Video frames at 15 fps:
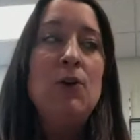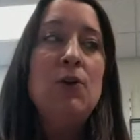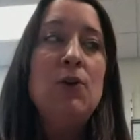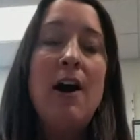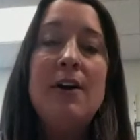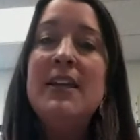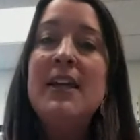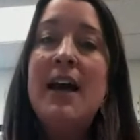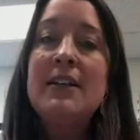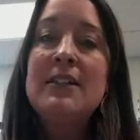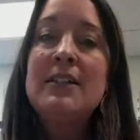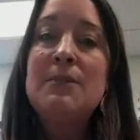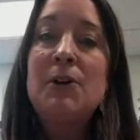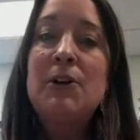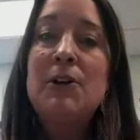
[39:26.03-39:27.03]
who are
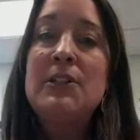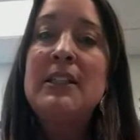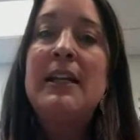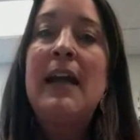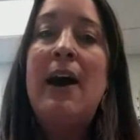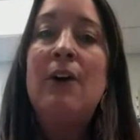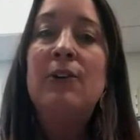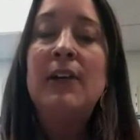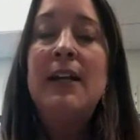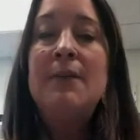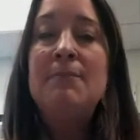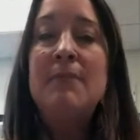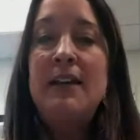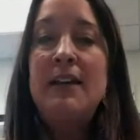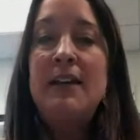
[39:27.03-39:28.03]
the experts and how
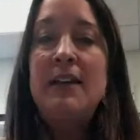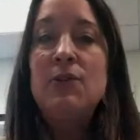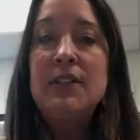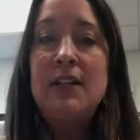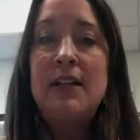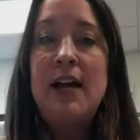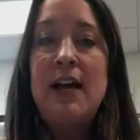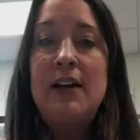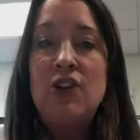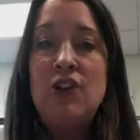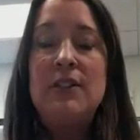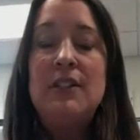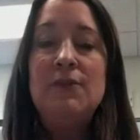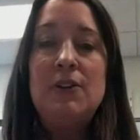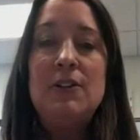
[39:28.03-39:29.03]
can I make those
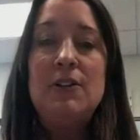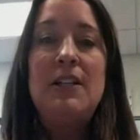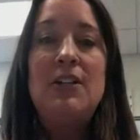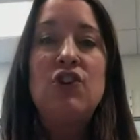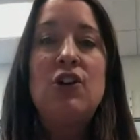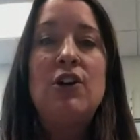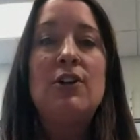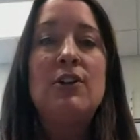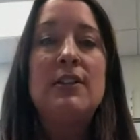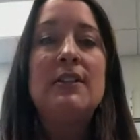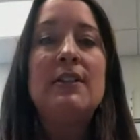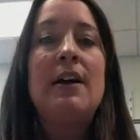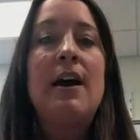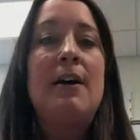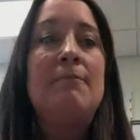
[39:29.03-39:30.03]
connections for
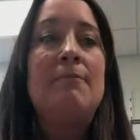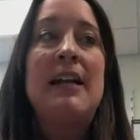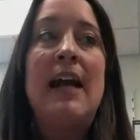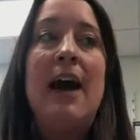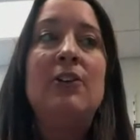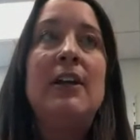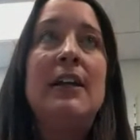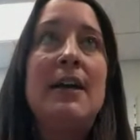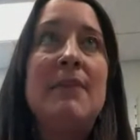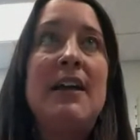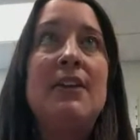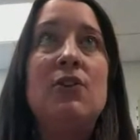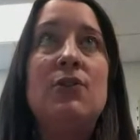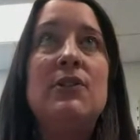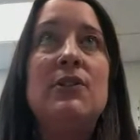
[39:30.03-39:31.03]
teachers, and how can
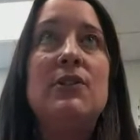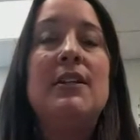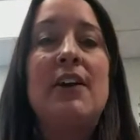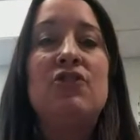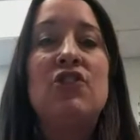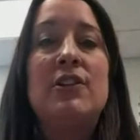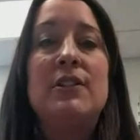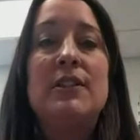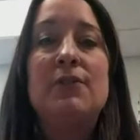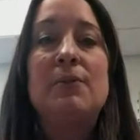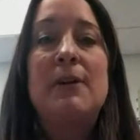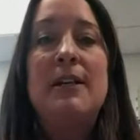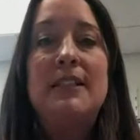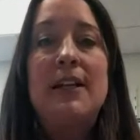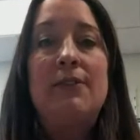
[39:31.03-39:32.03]
I make those connections
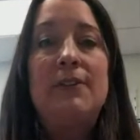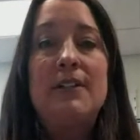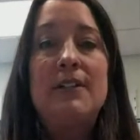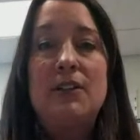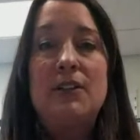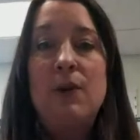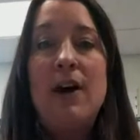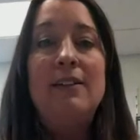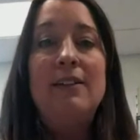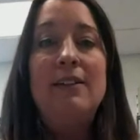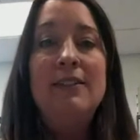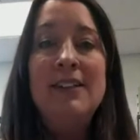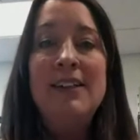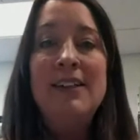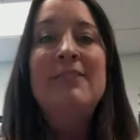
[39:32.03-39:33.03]
for myself as
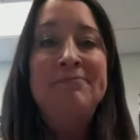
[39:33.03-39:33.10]
well.